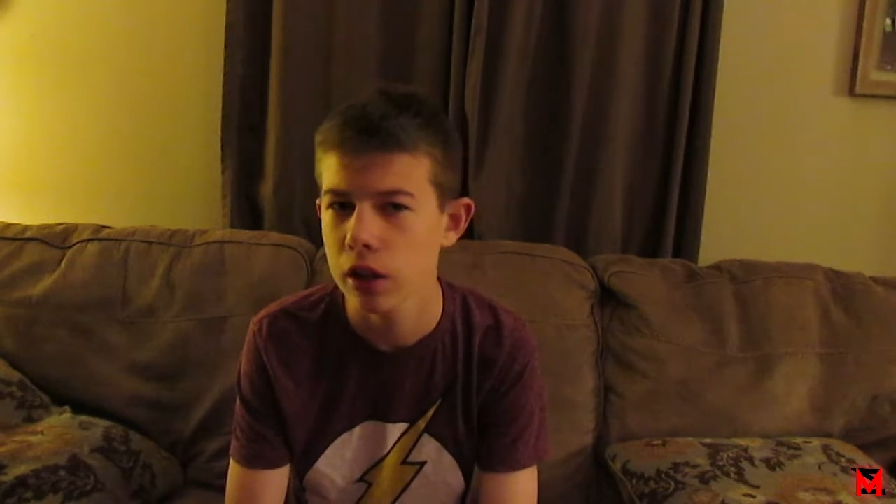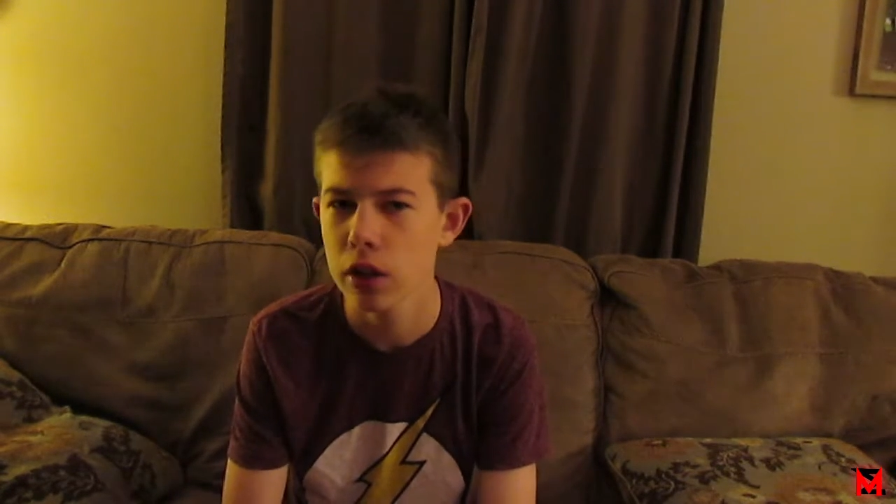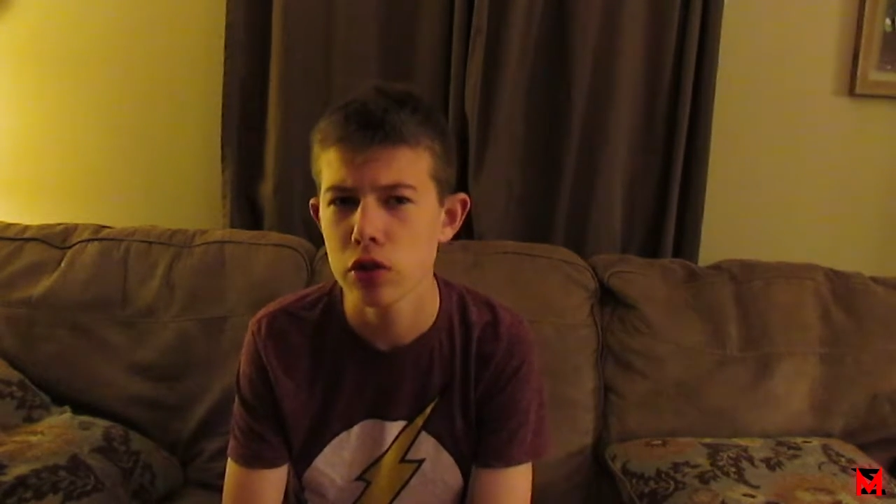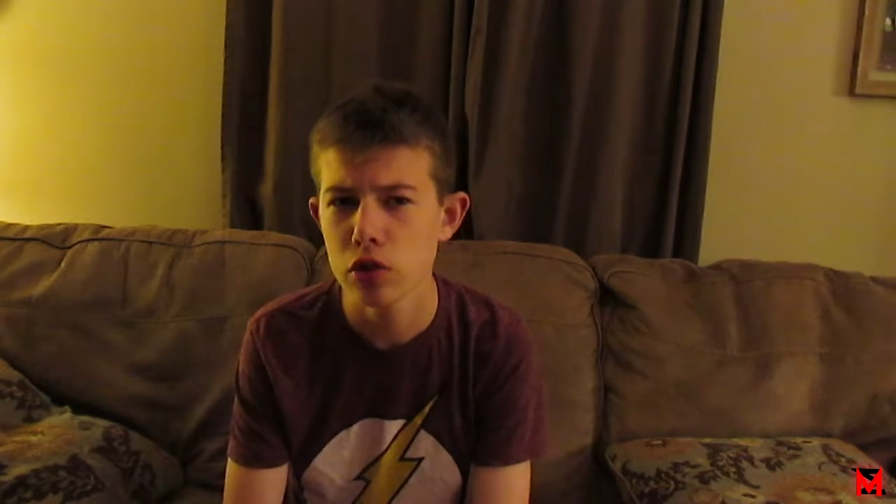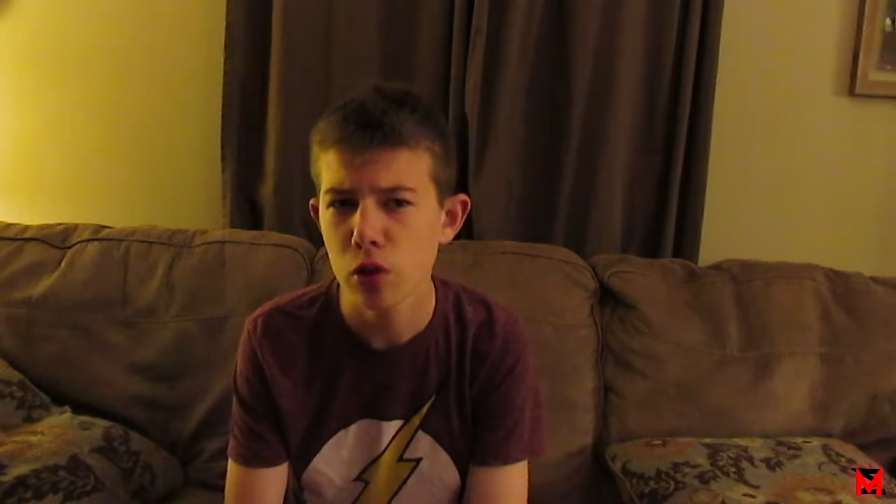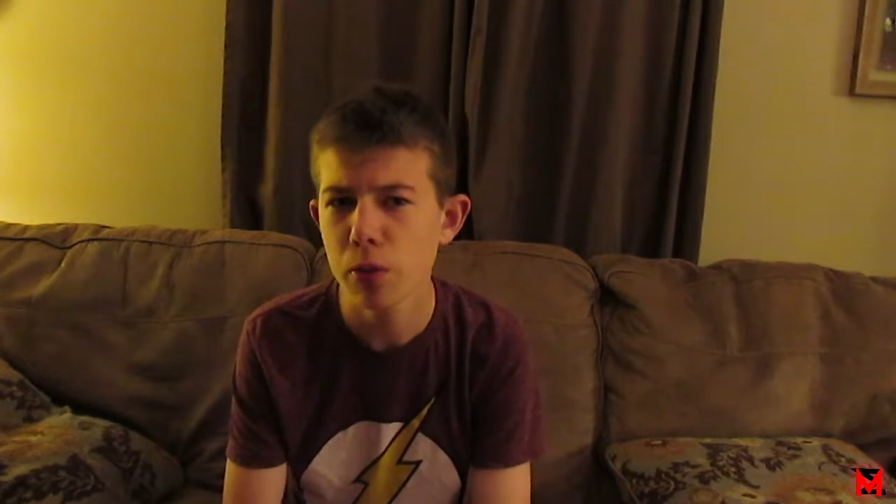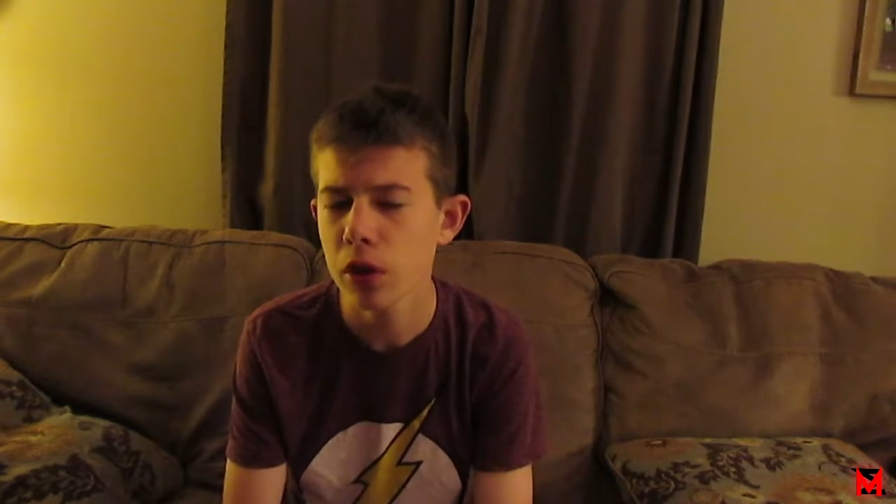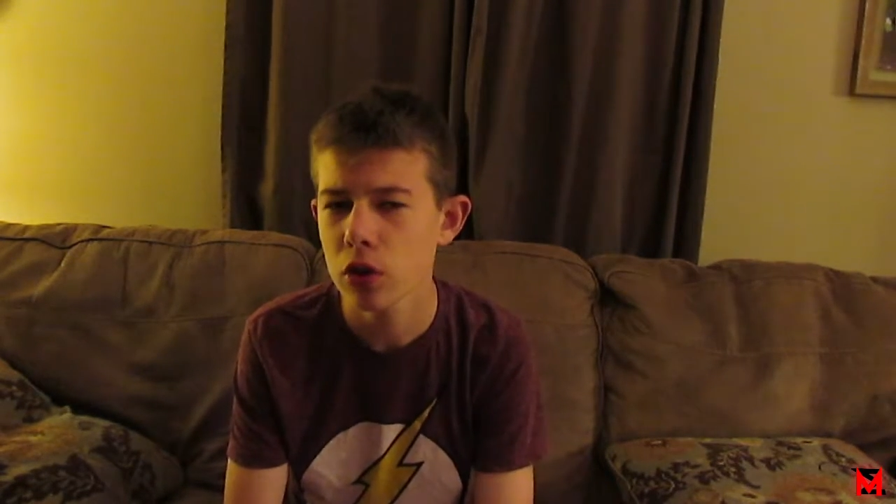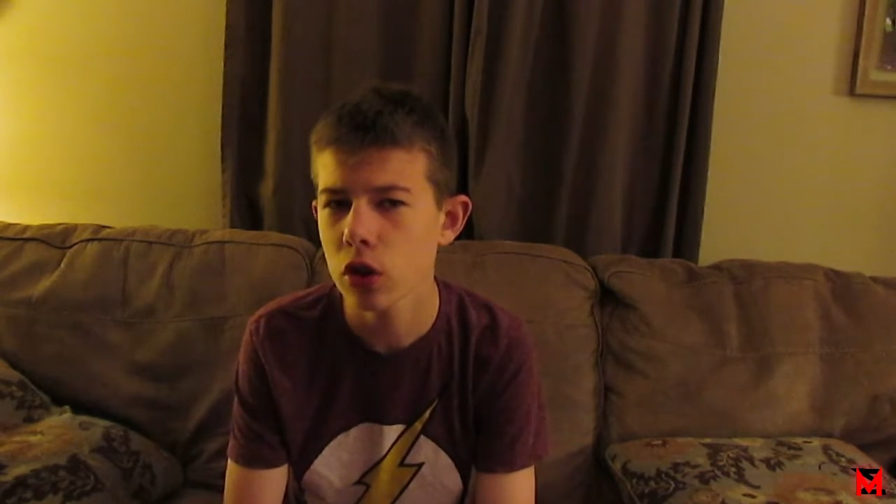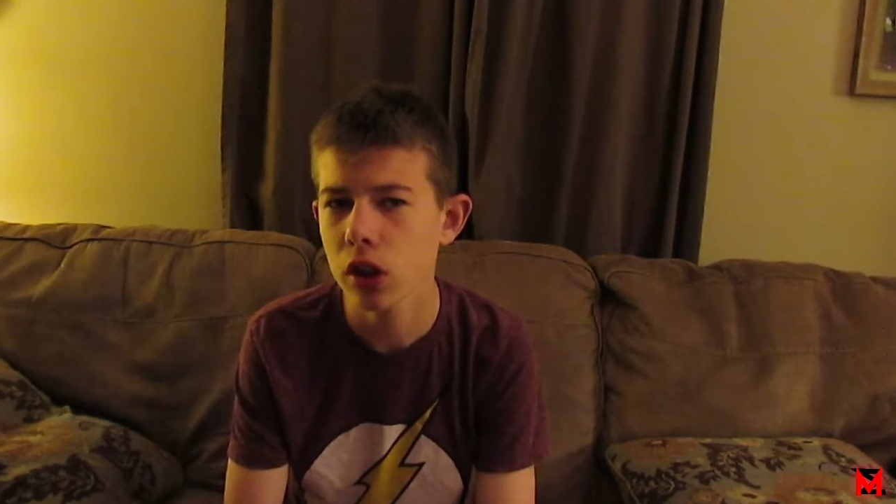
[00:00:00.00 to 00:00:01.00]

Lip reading: Can you show me the trick